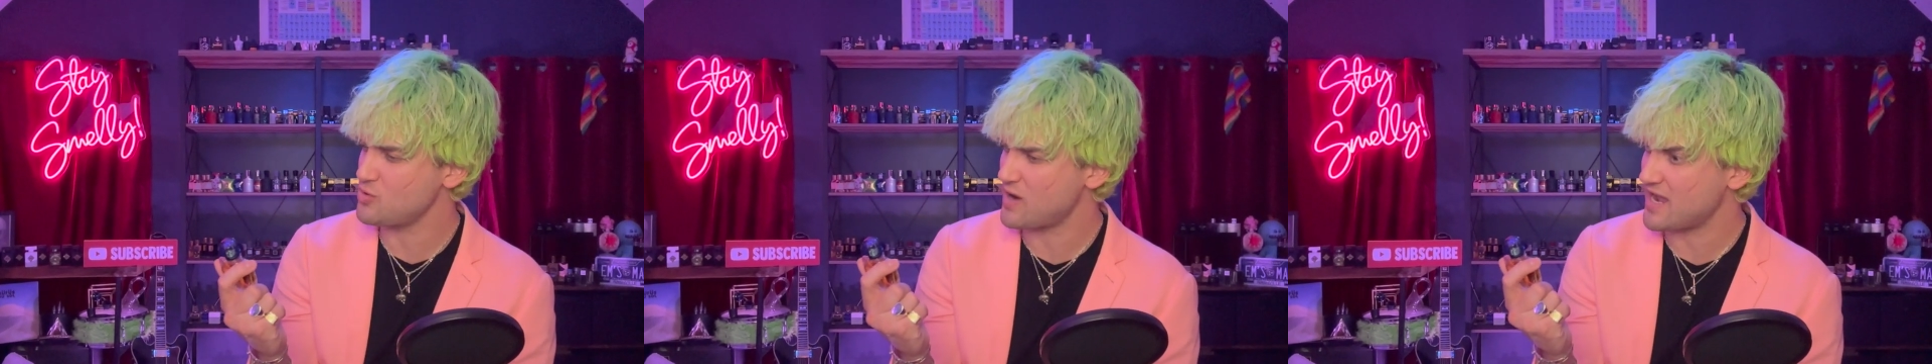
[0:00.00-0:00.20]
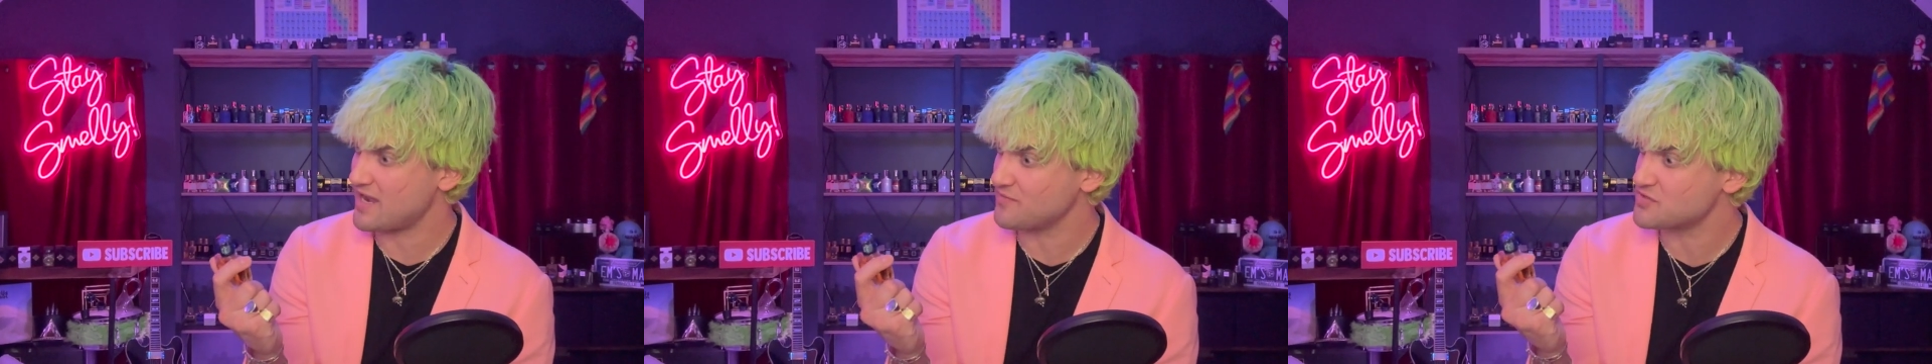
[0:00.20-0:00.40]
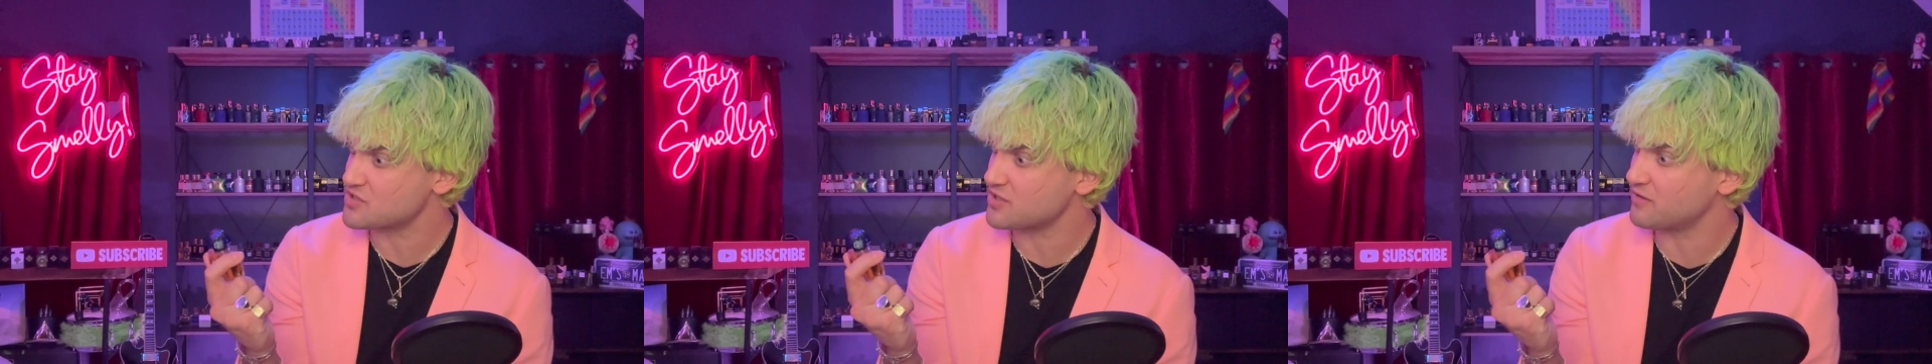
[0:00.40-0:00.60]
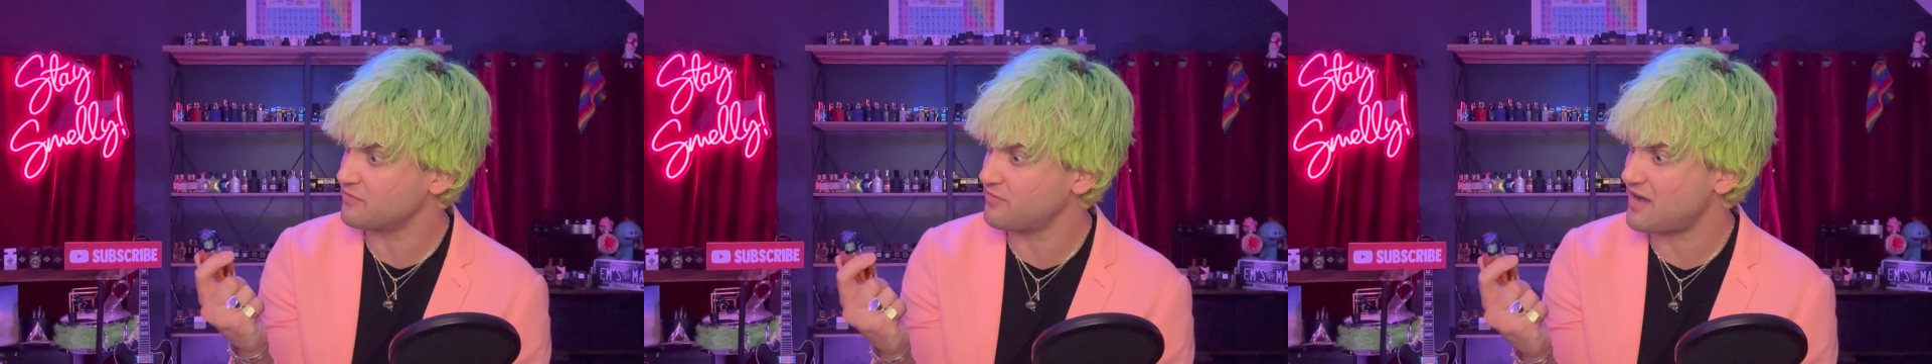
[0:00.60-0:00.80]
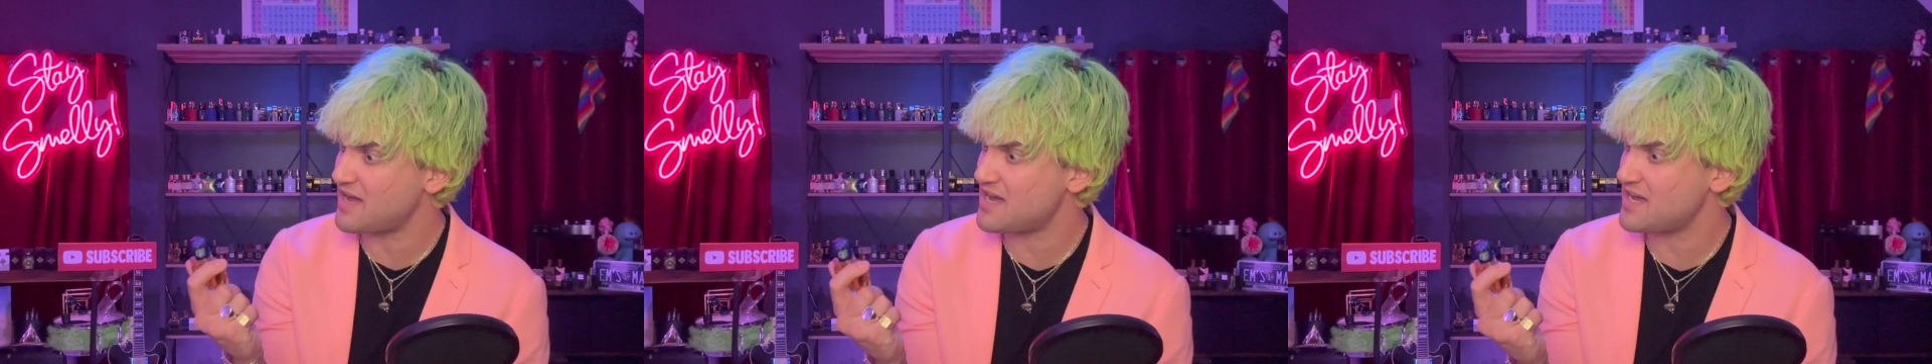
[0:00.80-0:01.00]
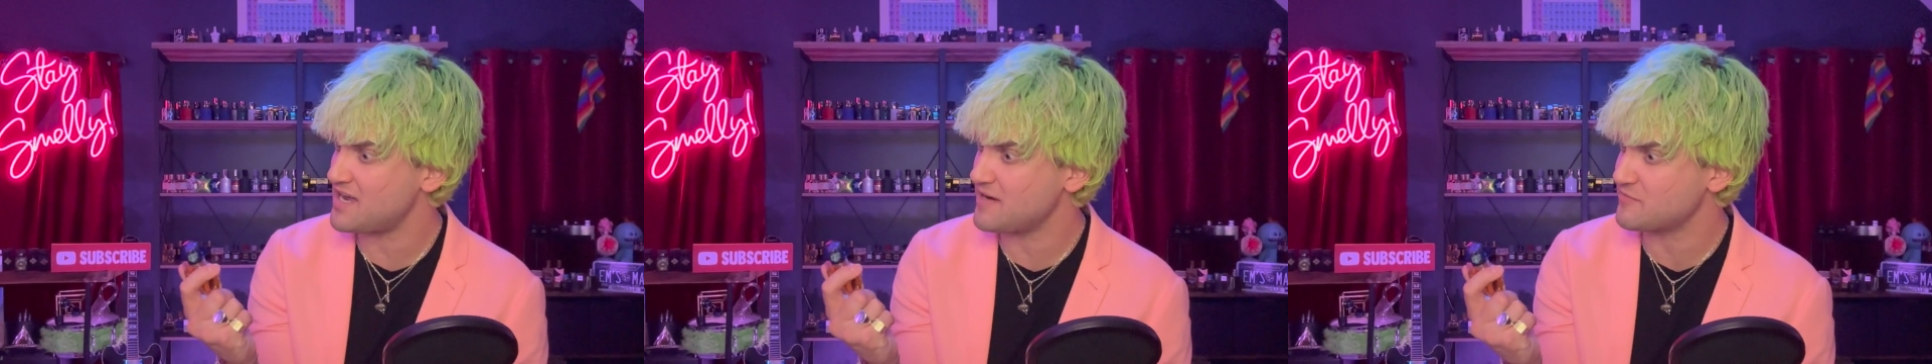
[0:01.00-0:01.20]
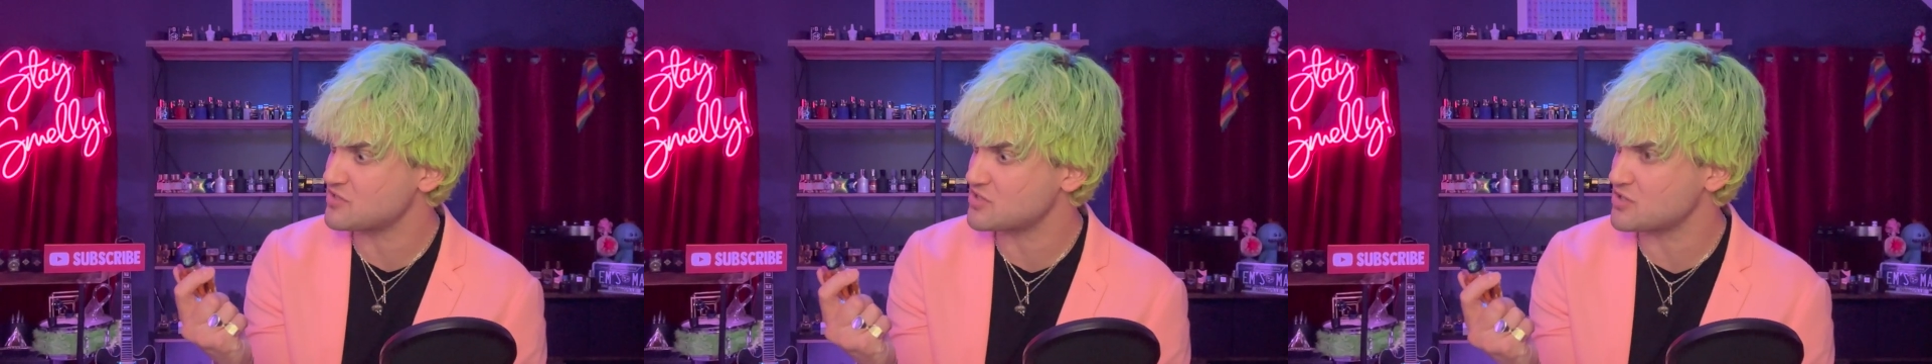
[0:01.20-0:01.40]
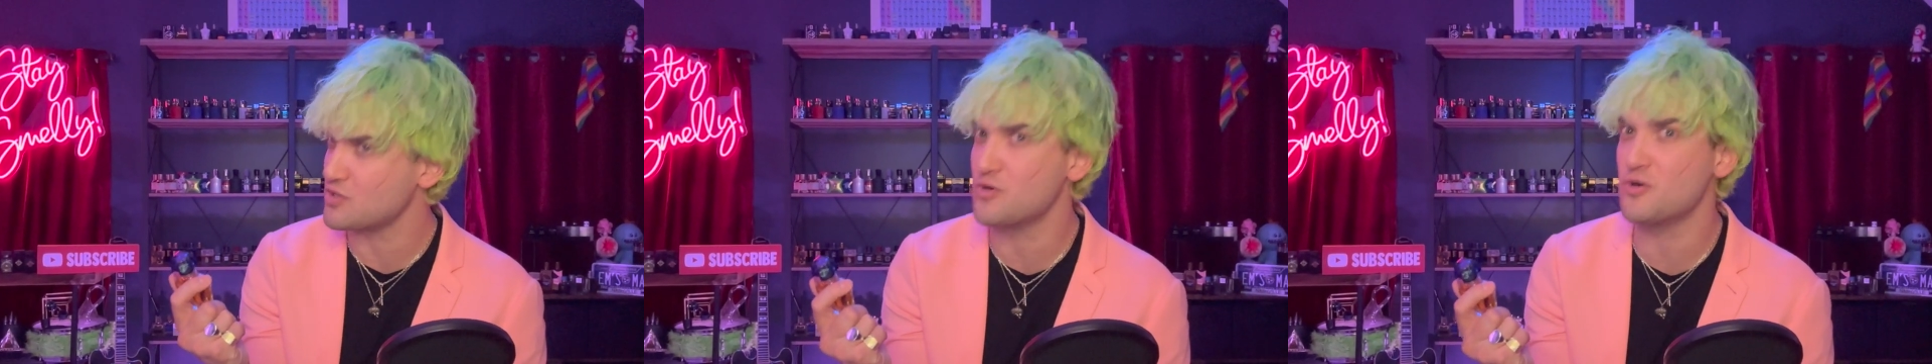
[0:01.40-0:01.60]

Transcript: have survived so